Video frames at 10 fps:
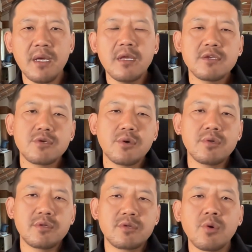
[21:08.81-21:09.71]

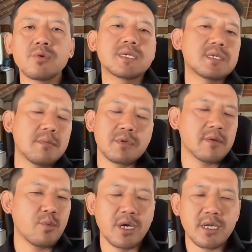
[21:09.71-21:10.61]
So those are some of the
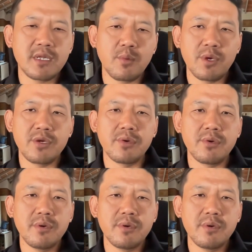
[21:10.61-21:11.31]
work that we do.